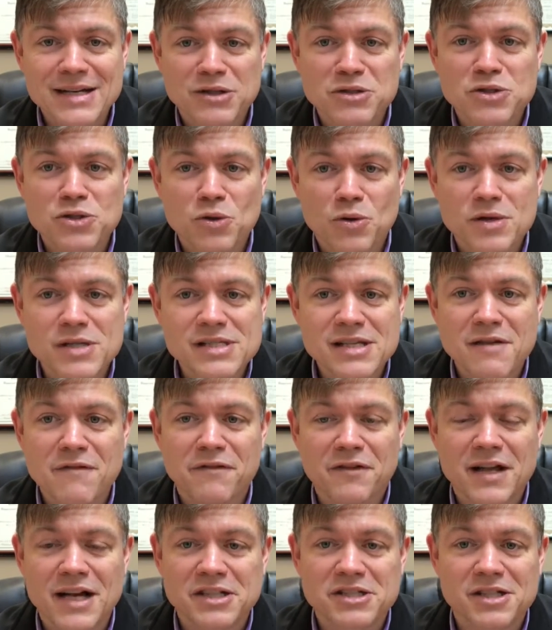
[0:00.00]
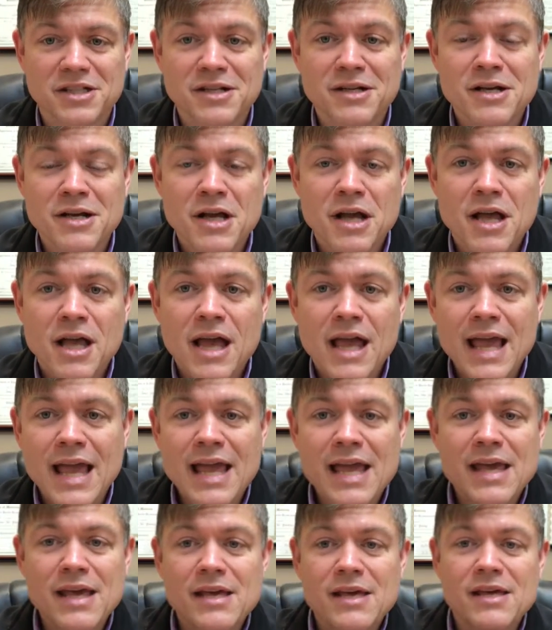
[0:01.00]
Now, dorsiflexion
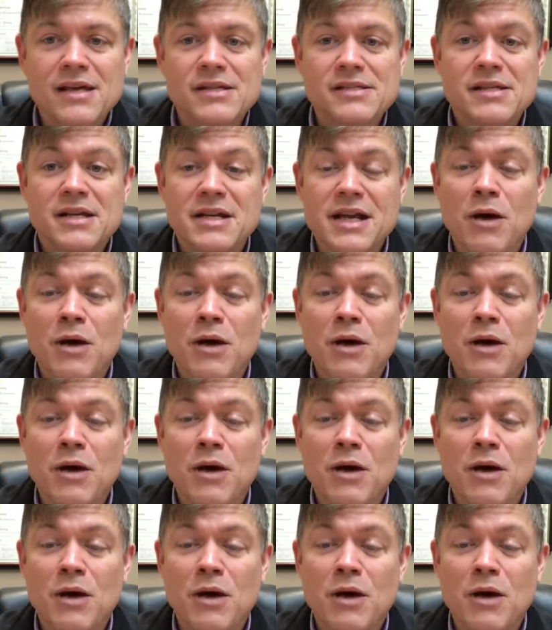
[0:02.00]
is,